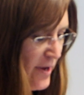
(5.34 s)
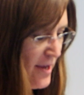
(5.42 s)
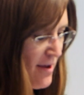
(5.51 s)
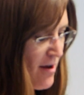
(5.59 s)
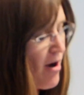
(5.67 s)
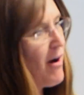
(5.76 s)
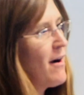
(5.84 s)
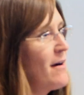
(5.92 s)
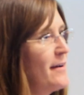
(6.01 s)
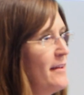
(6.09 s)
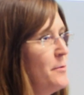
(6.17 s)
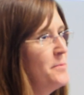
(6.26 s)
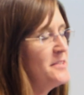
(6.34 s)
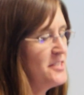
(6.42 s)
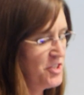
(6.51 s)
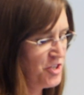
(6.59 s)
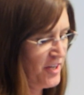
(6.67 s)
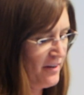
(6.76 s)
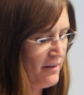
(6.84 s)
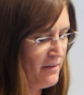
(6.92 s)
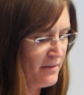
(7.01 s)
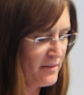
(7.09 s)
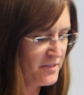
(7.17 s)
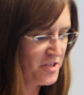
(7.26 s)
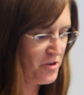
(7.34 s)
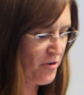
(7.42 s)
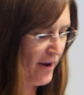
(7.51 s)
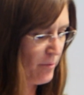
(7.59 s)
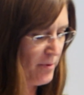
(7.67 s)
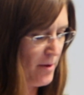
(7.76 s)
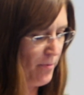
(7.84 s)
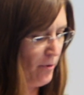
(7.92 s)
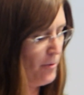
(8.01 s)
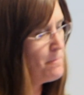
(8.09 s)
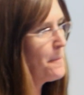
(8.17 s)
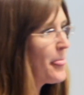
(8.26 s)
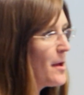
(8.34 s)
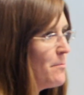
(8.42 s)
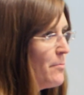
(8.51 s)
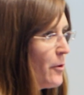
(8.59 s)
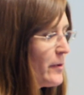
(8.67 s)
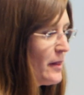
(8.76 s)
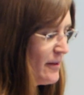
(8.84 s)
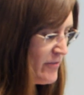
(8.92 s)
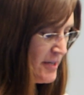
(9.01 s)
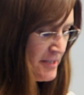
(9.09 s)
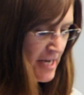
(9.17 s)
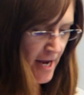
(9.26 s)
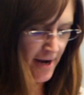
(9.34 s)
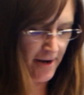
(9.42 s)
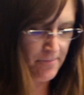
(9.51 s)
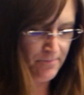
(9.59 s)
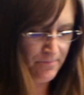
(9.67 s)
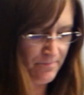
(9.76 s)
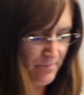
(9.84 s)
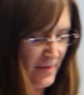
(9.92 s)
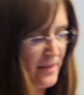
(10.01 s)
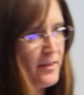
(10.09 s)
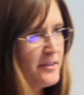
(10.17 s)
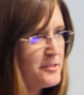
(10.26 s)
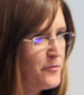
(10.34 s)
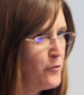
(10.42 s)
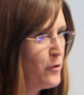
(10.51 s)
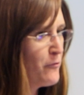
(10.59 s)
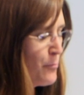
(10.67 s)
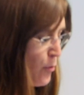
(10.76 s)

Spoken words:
we are in a position to unite people, but we live in a time that is full of